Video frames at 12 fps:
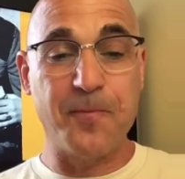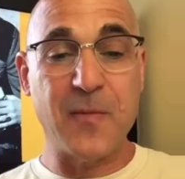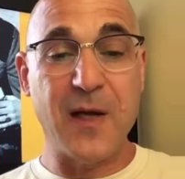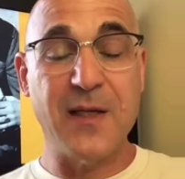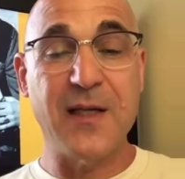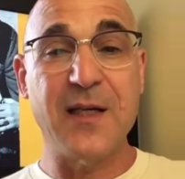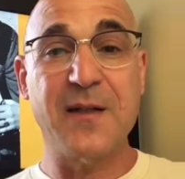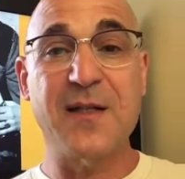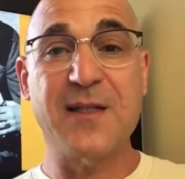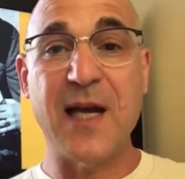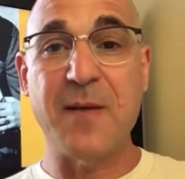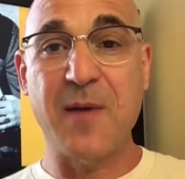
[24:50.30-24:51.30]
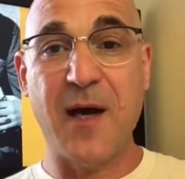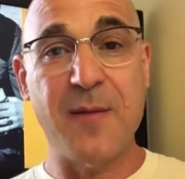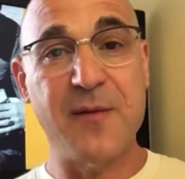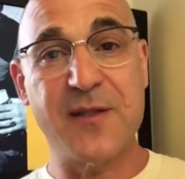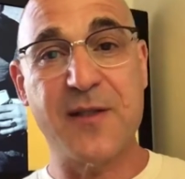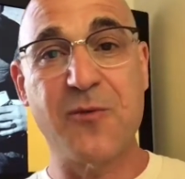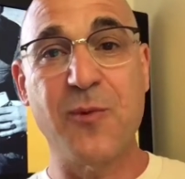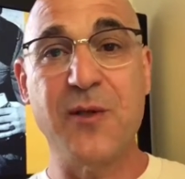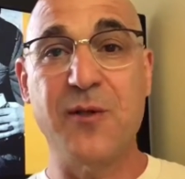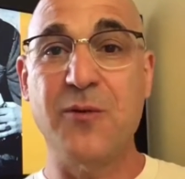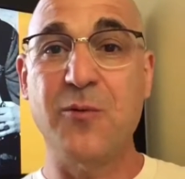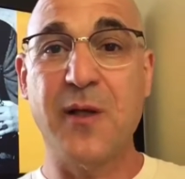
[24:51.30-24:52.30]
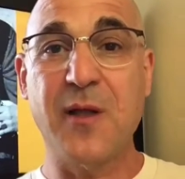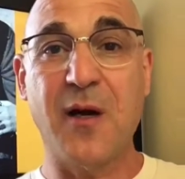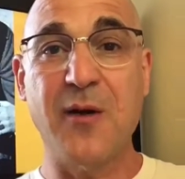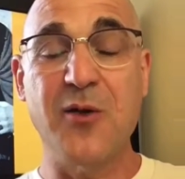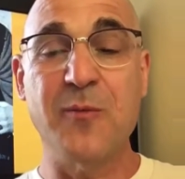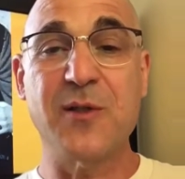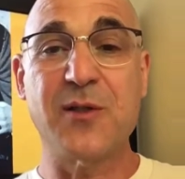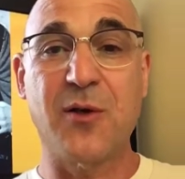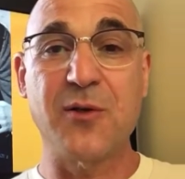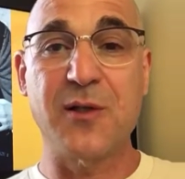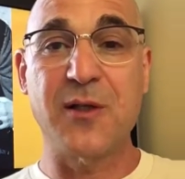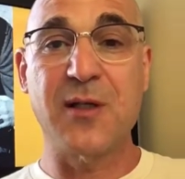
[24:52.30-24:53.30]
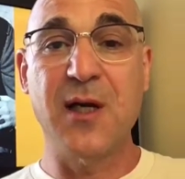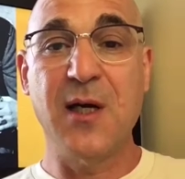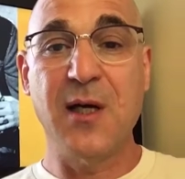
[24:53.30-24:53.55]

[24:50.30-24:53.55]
and yet at the same time, just as we do with our human soldiers,